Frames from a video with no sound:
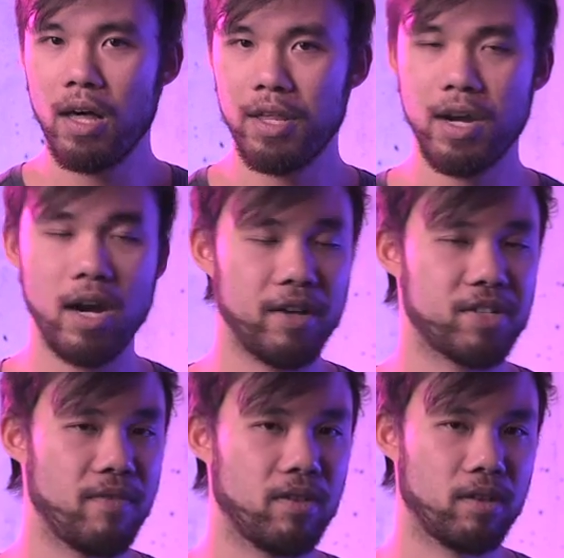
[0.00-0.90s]
The
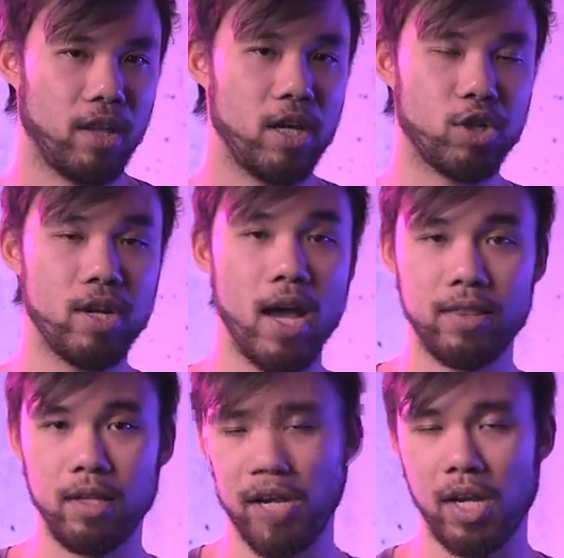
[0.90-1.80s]
97th Legion
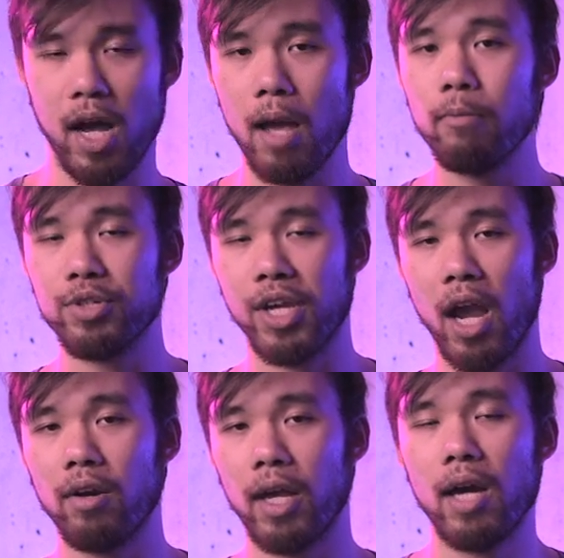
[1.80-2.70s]
at the time was
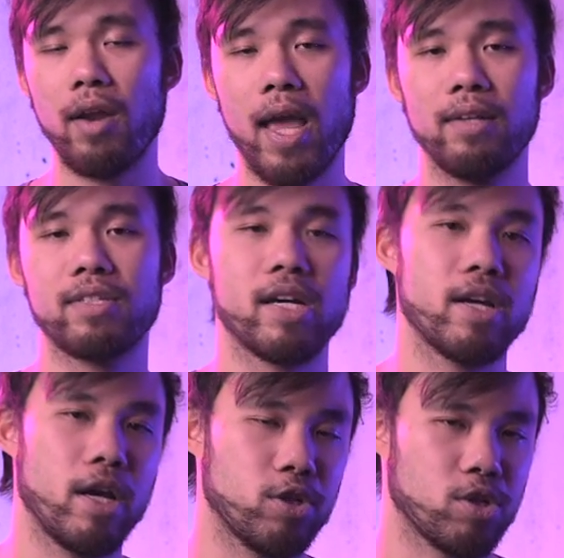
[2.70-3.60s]
carrying out
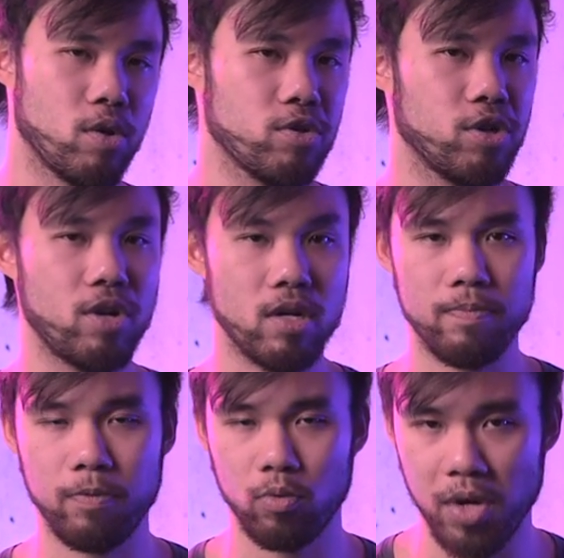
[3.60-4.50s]
anti-insurgent
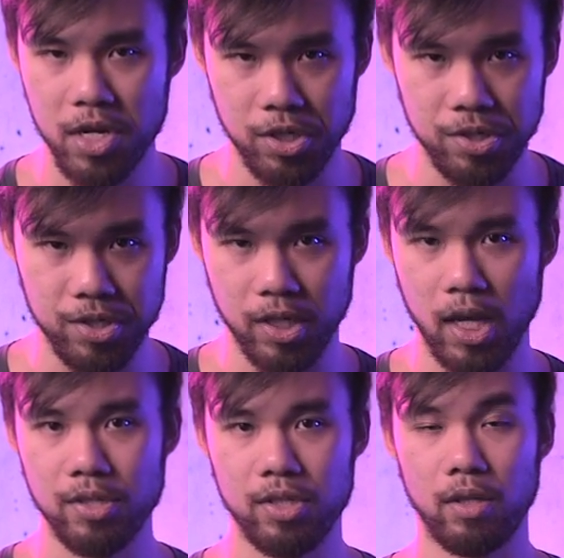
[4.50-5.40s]
operations
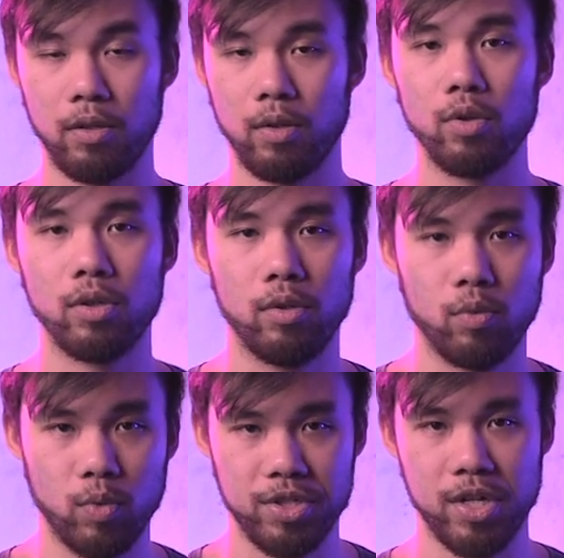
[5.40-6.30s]
against the local
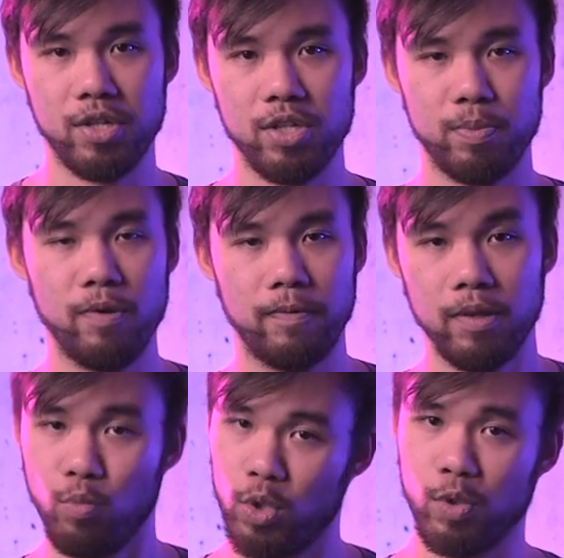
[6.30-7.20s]
resistance
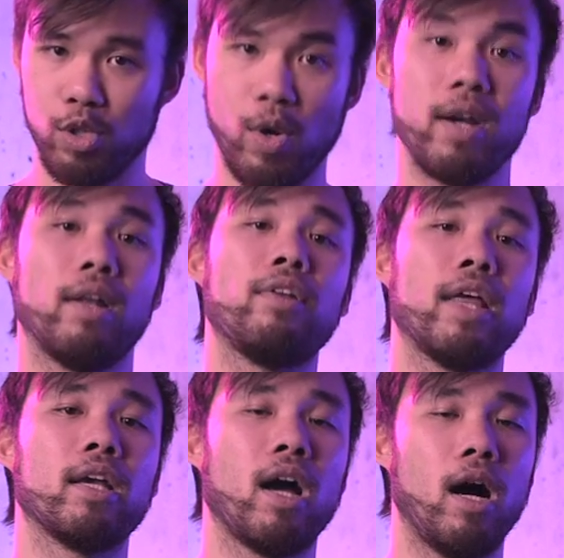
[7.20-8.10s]
movement, which was trying to
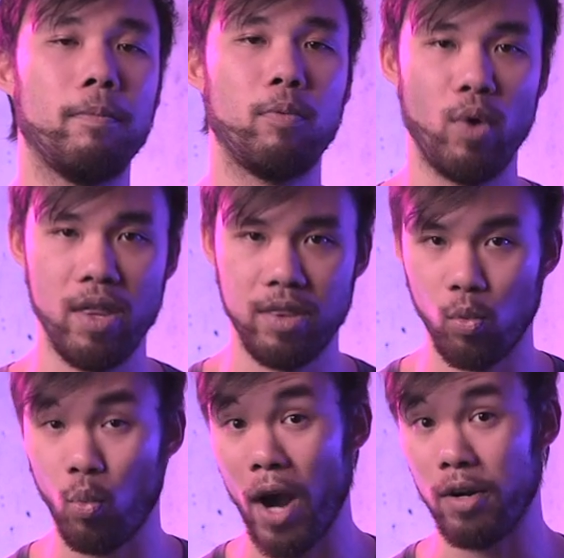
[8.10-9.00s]
link up with the
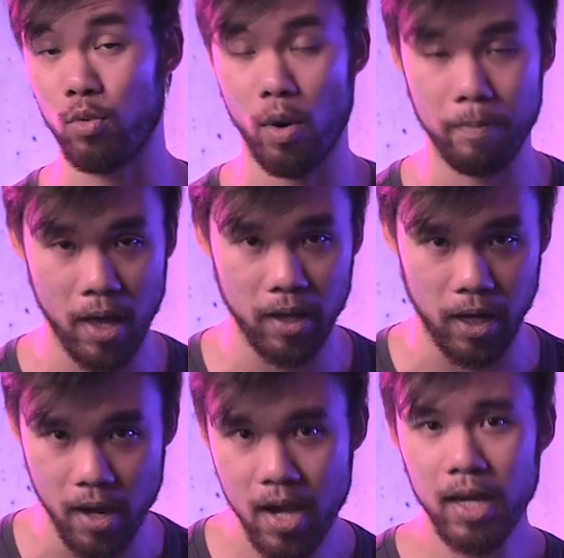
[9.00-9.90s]
wider
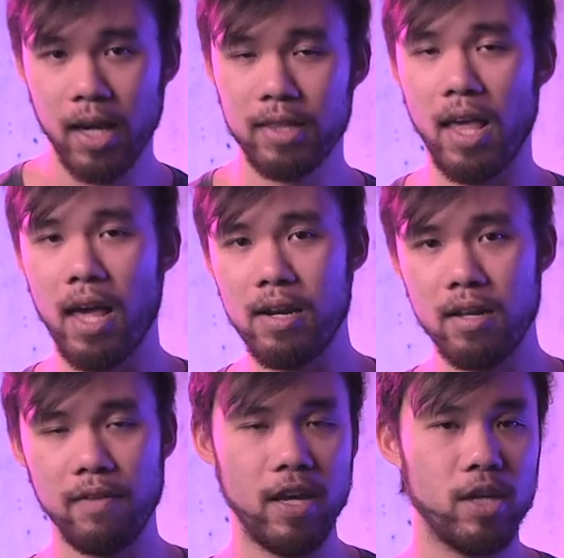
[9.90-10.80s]
rebellion. At the end
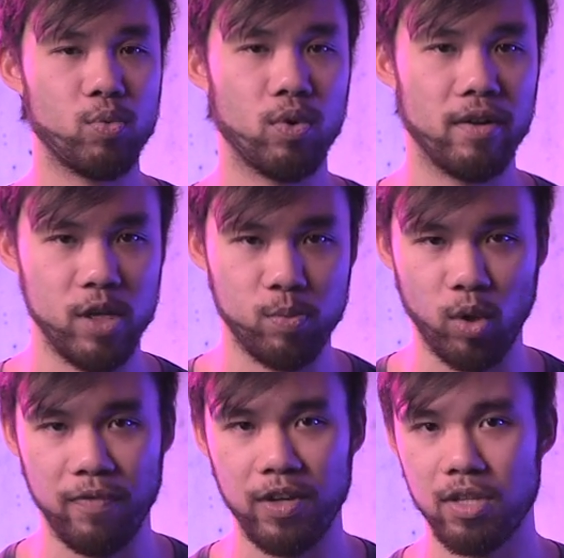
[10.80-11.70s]
of each one of these
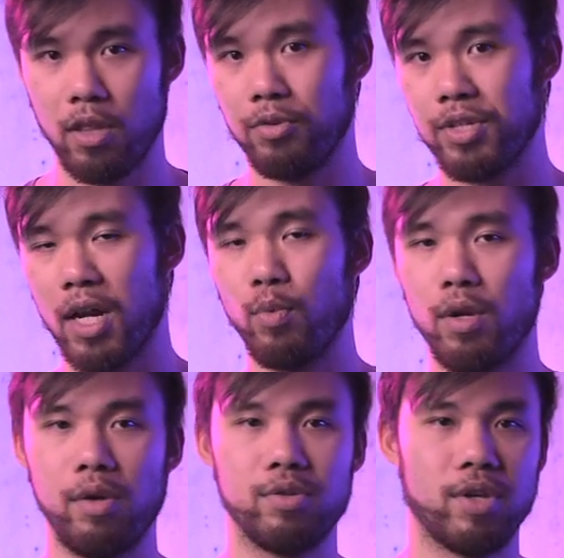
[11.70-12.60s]
briefings, the lieutenant
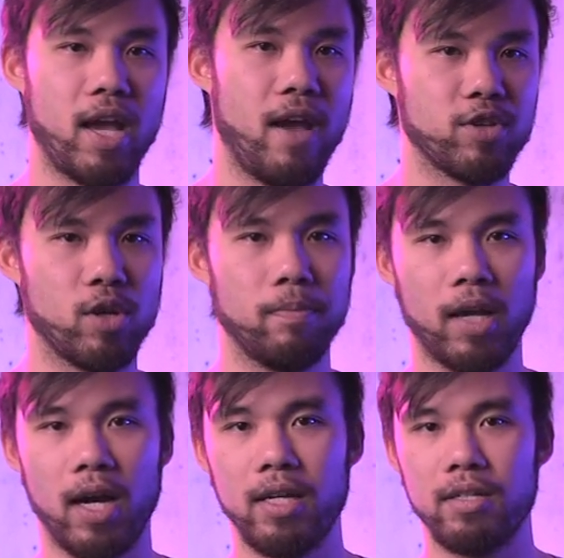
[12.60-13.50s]
would usually have some
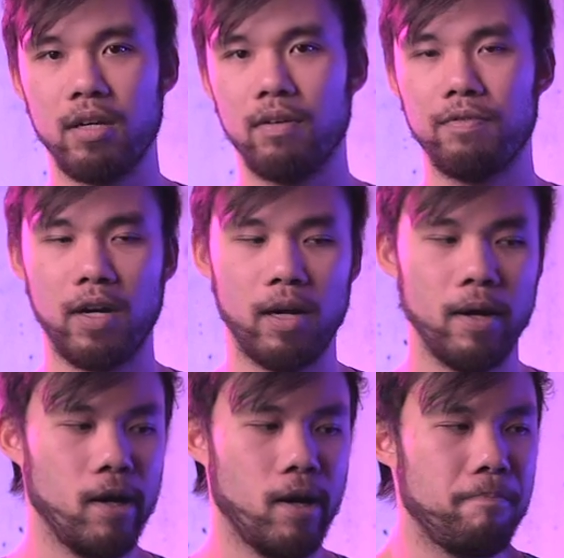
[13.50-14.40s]
kind of uh,
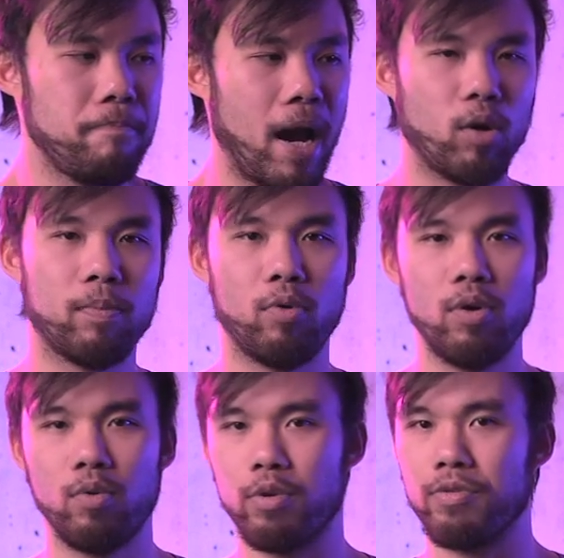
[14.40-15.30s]

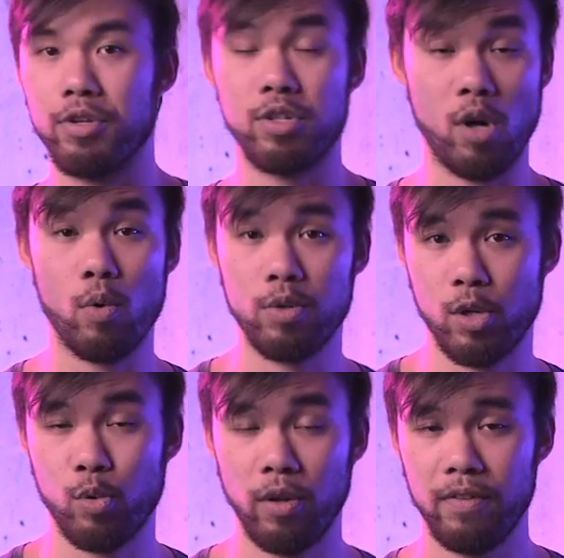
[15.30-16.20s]
PowerPoint or the Star Wars
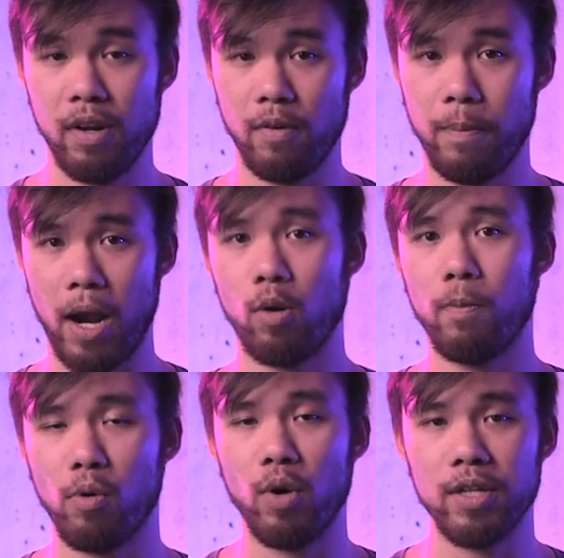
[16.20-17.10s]
equivalent of a
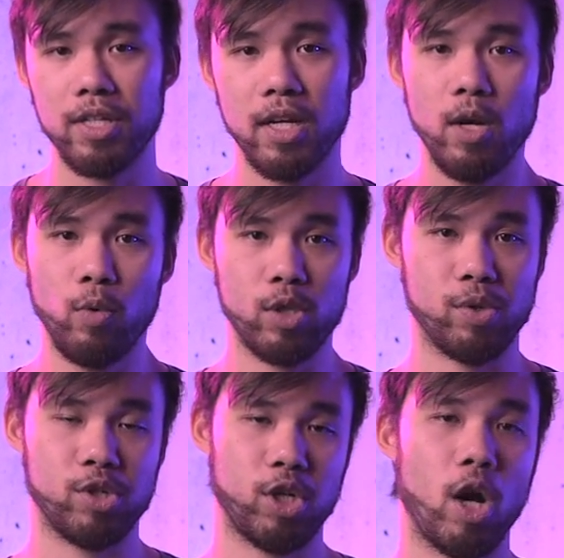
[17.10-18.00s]
PowerPoint, which
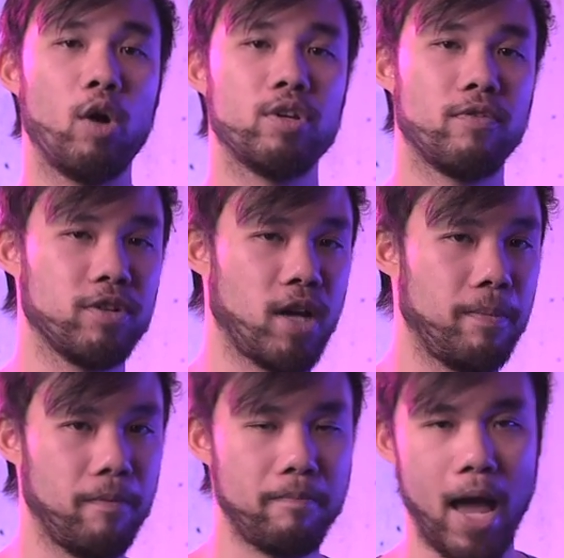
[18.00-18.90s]
would show different type
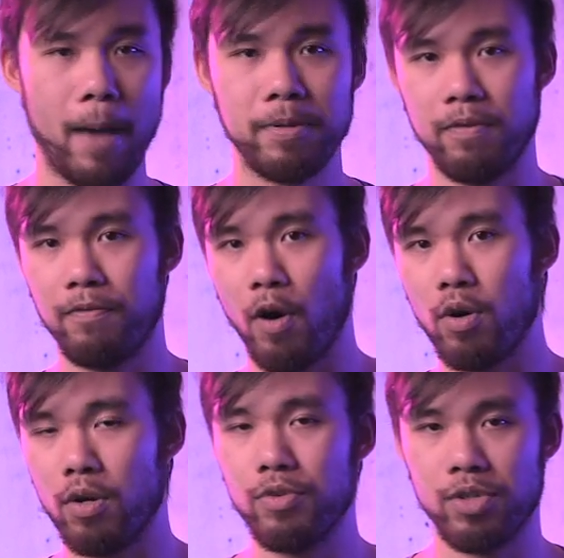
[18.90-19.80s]
of maps and
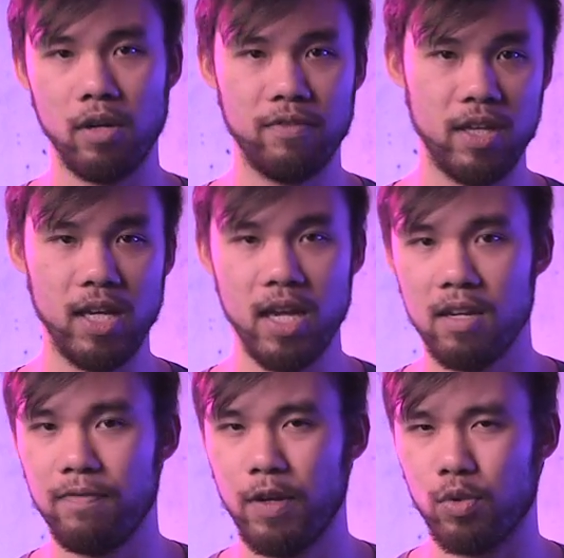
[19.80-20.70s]
photos of the
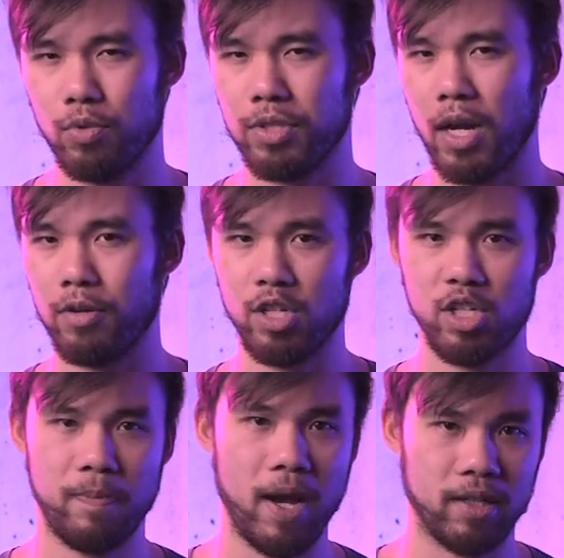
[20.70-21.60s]
individuals that are
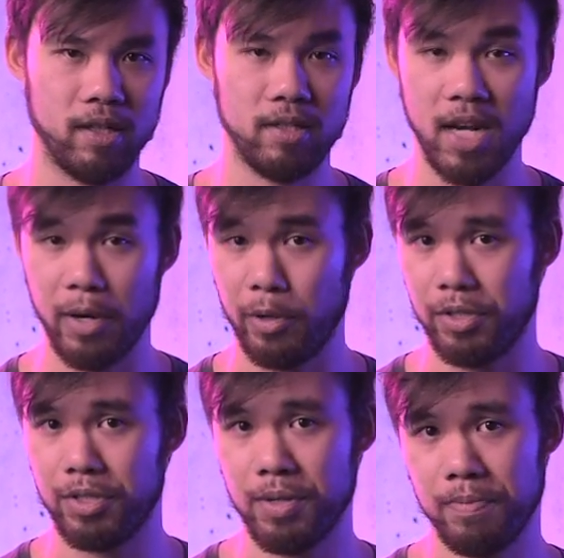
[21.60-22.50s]
suspected
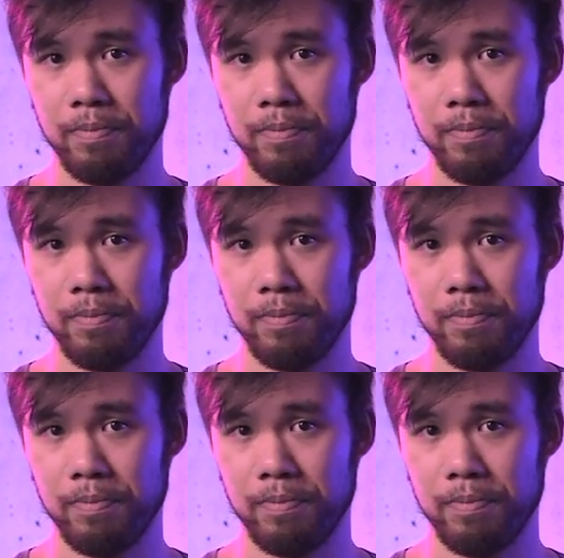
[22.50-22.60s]
terrorists.